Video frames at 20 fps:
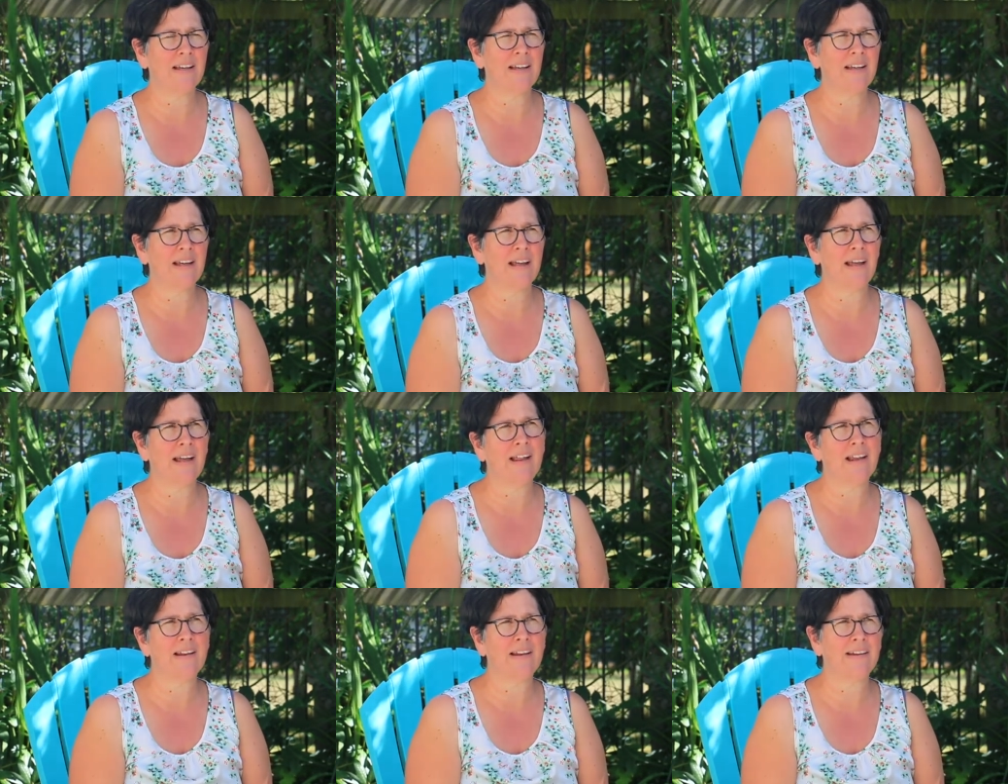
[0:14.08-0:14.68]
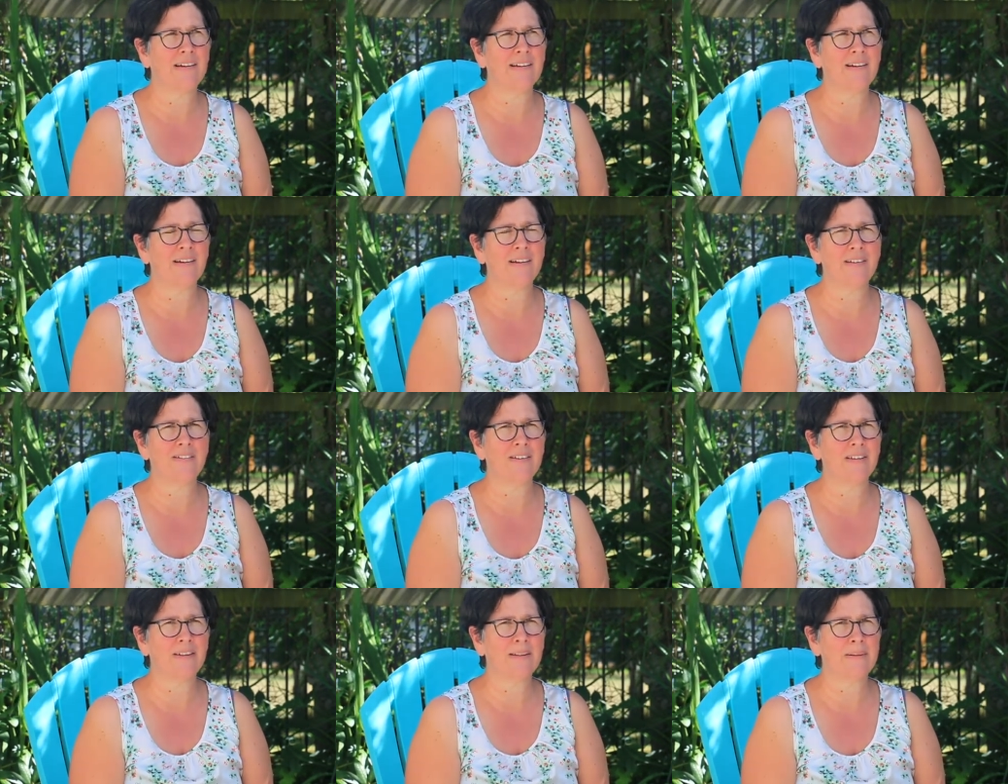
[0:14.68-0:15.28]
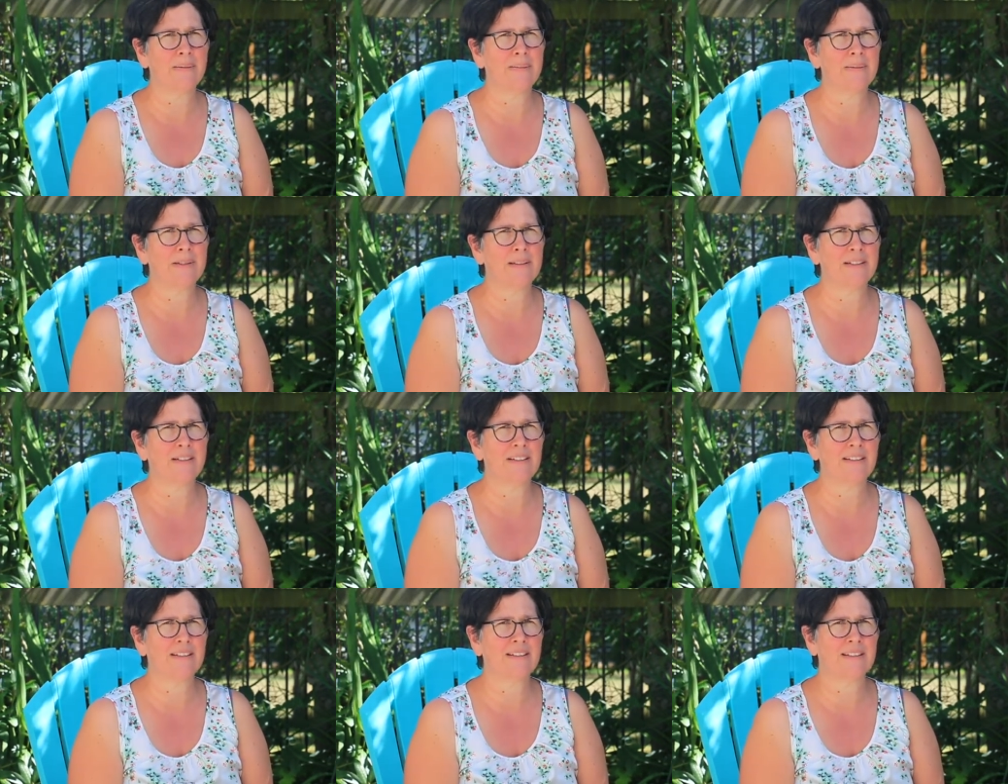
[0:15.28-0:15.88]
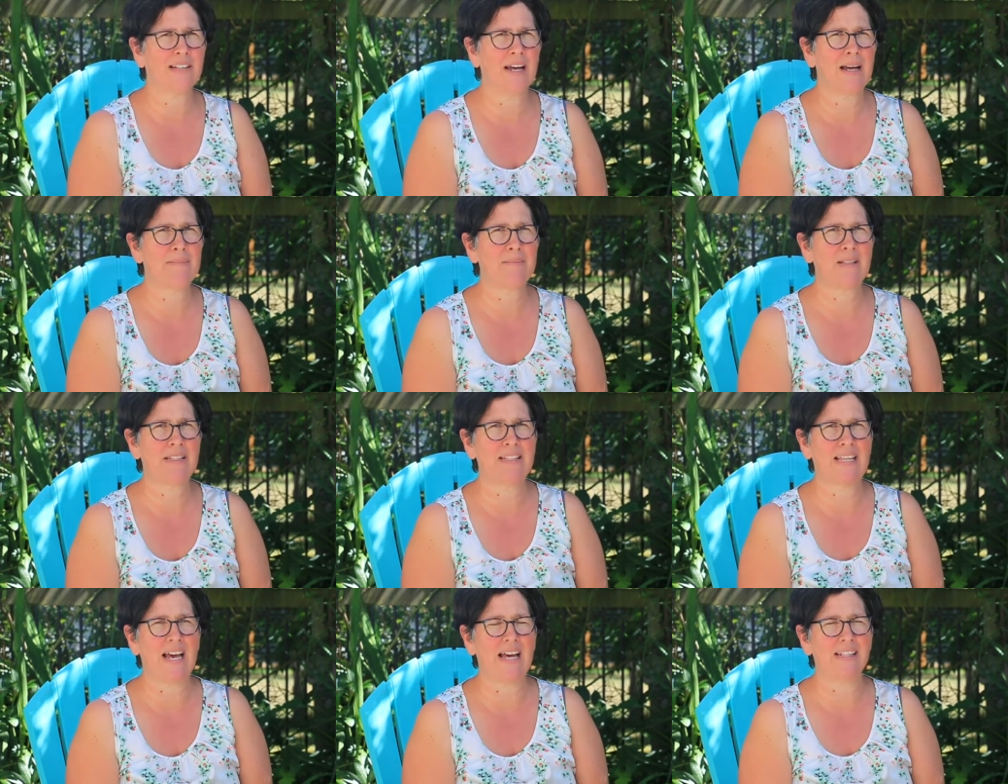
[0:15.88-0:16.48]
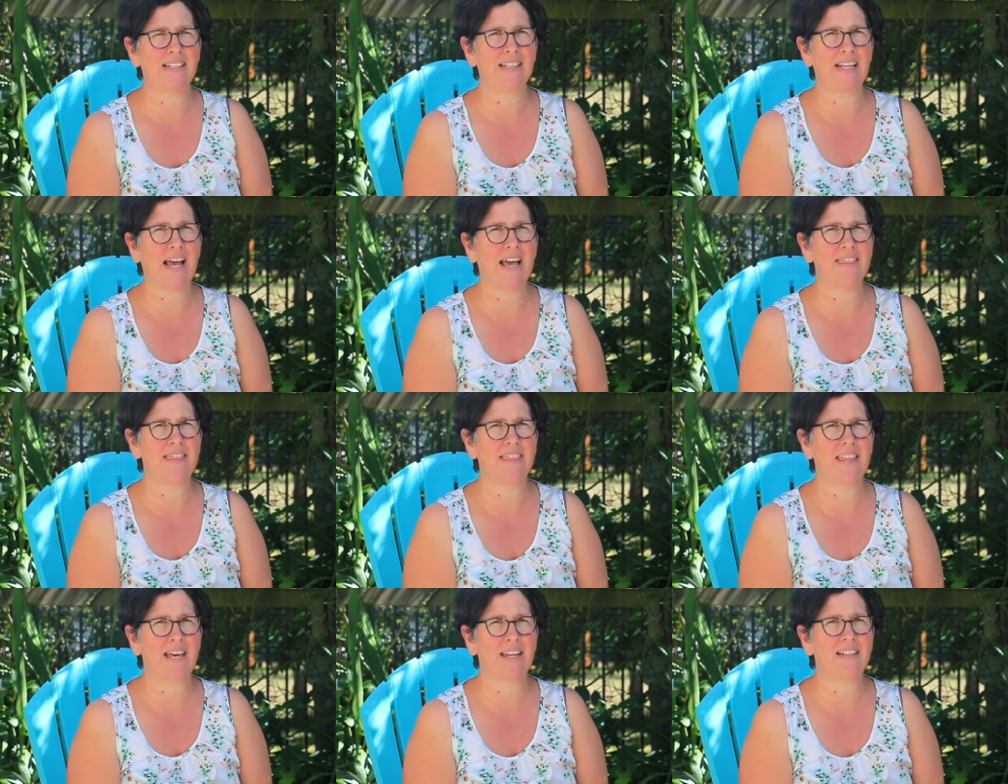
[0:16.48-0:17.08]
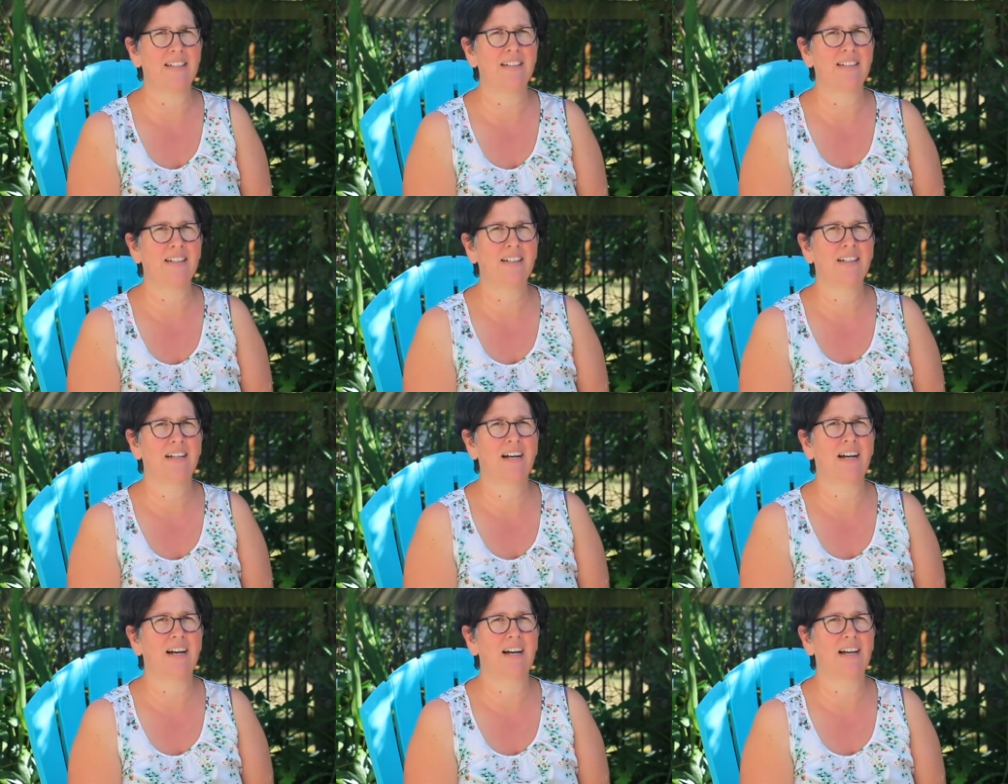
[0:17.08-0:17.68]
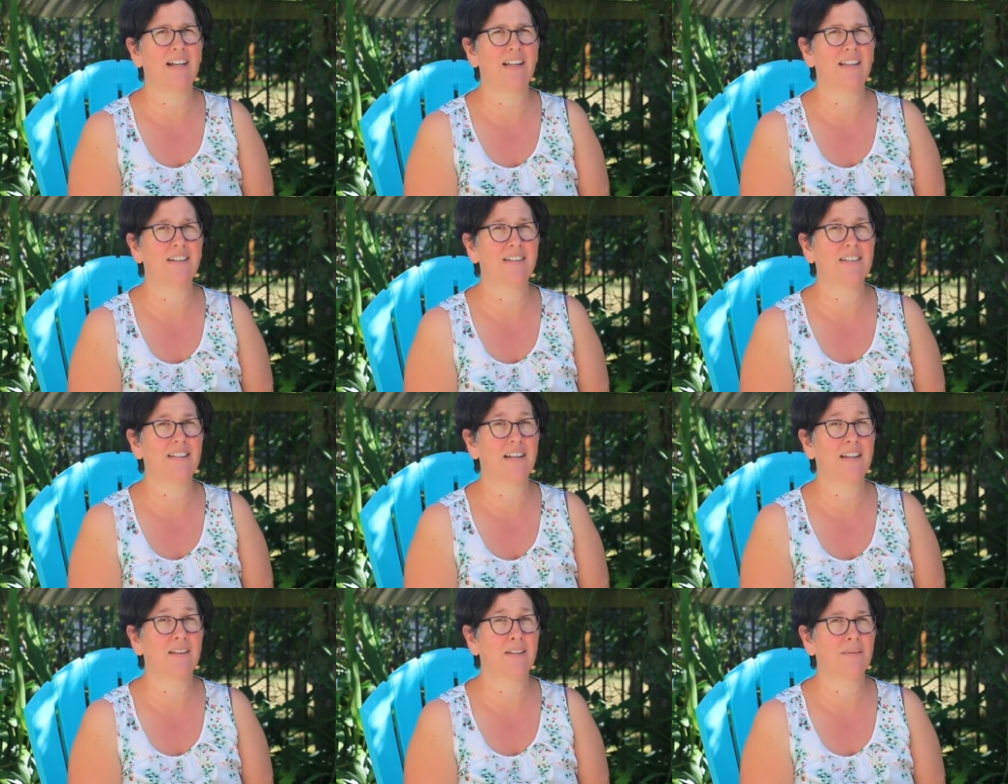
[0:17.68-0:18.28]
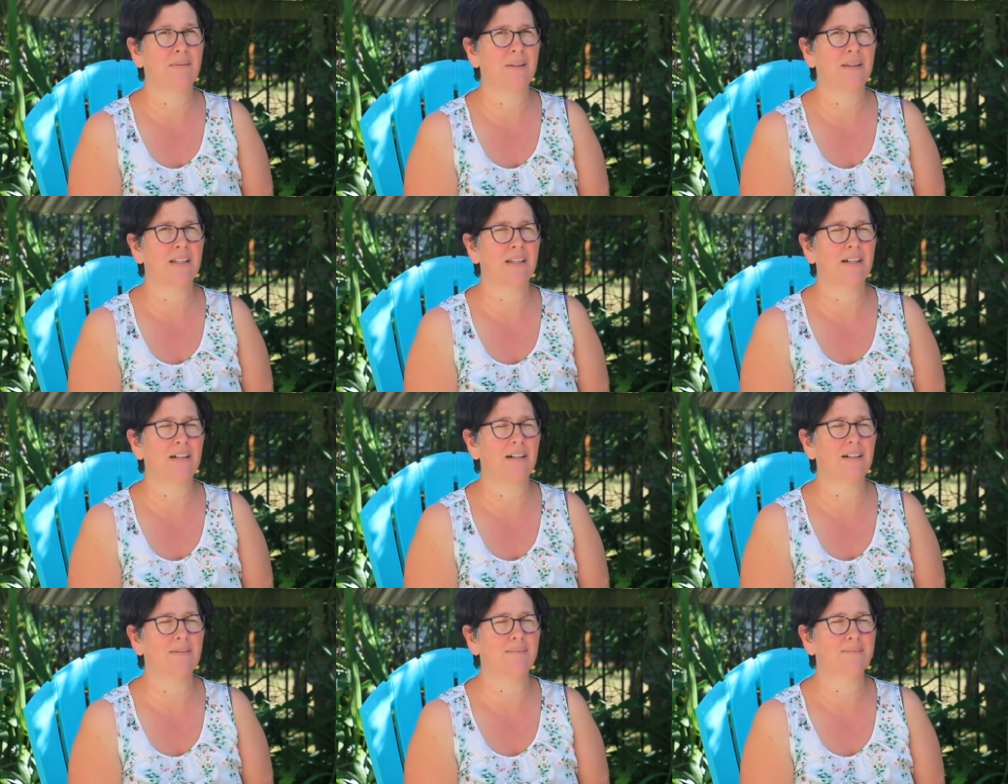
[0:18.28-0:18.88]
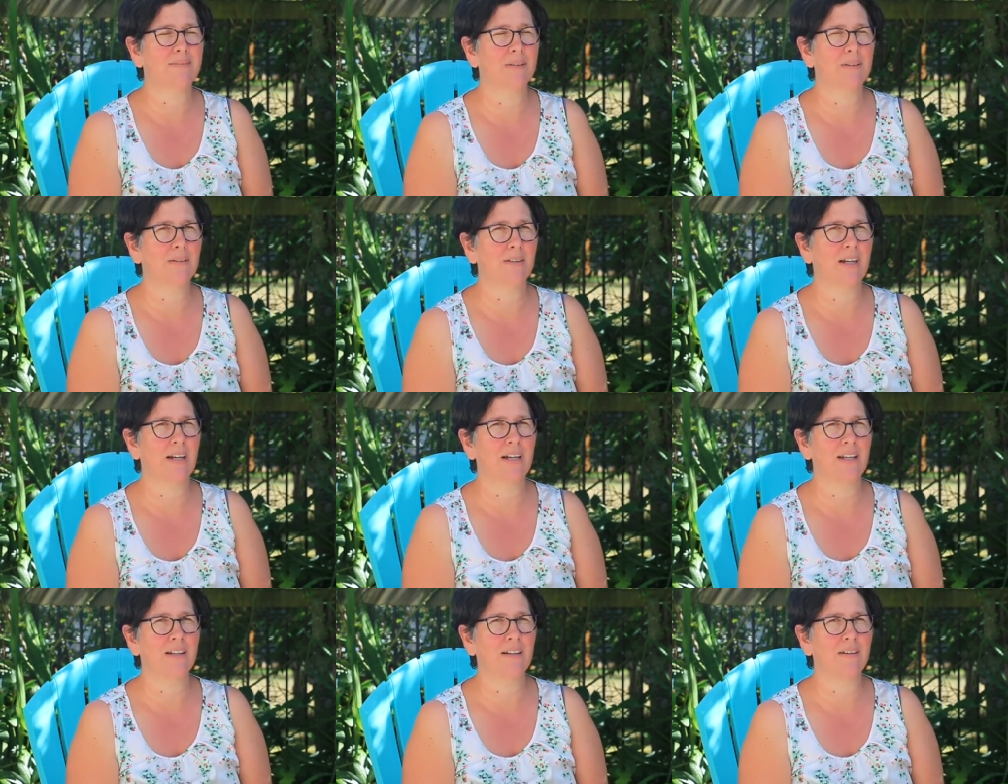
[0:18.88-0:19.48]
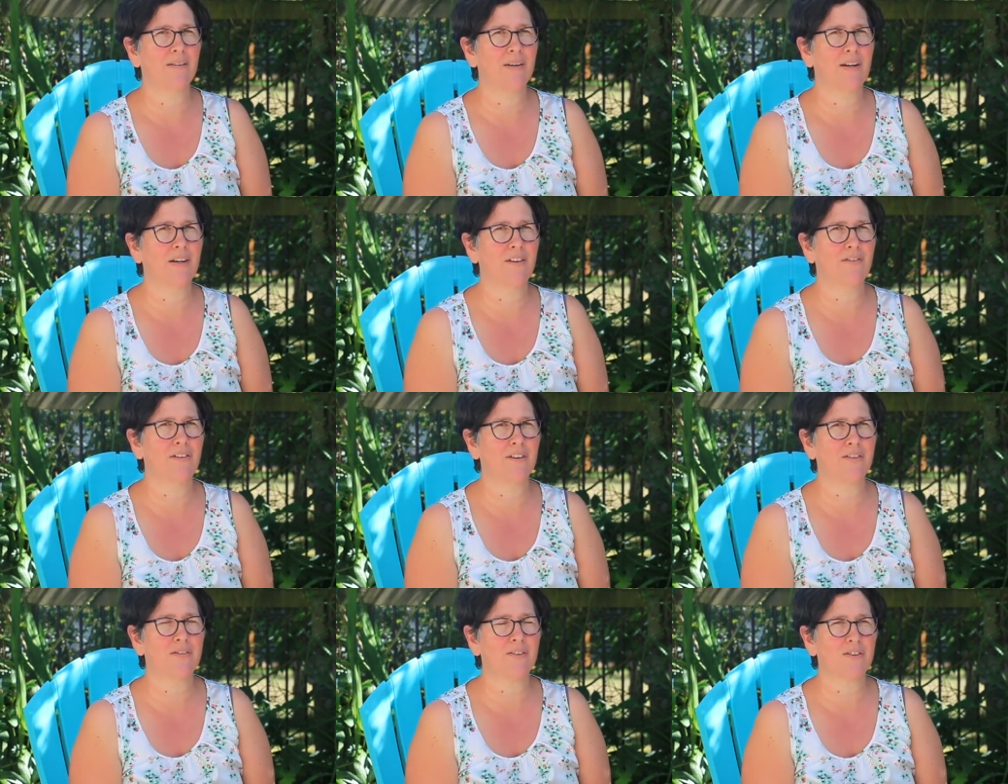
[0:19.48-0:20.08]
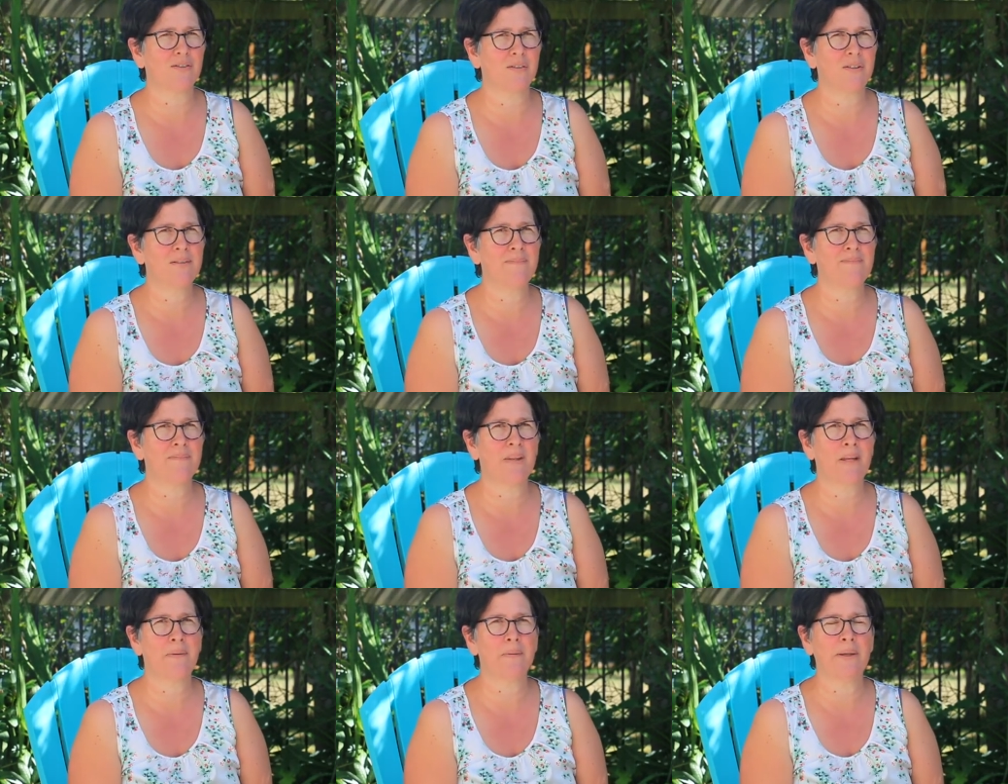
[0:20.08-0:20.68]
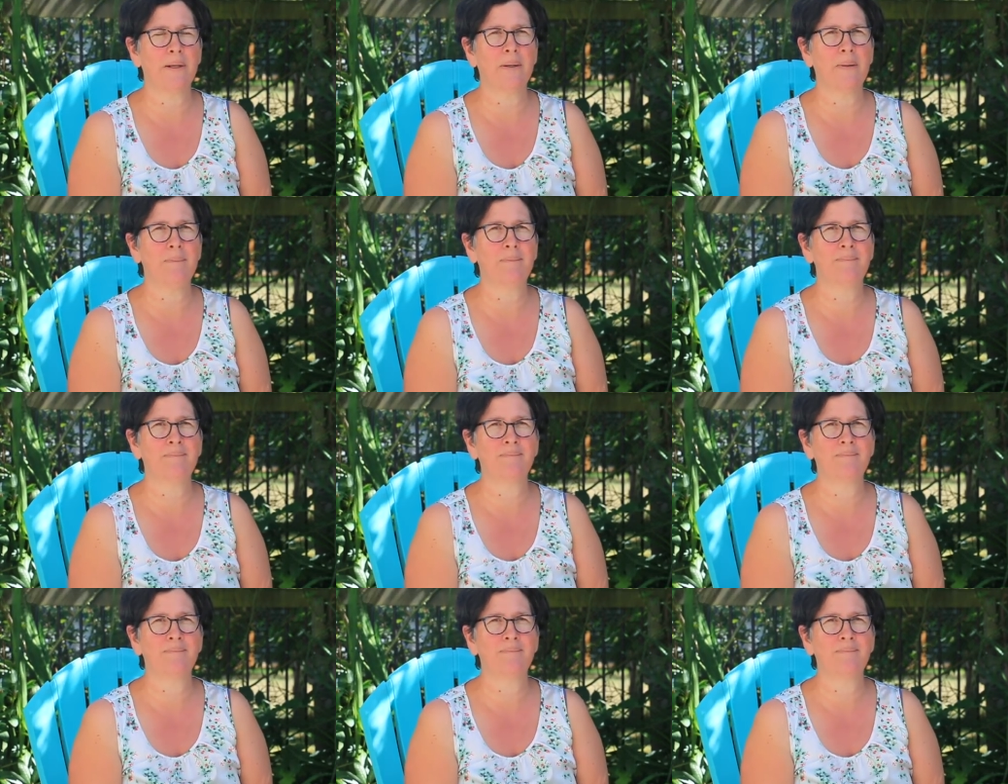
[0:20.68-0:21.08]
And I'll give you a little bit of time to guess, and then I'll tell you what they are. Okay, are you ready for the first one? Here we go.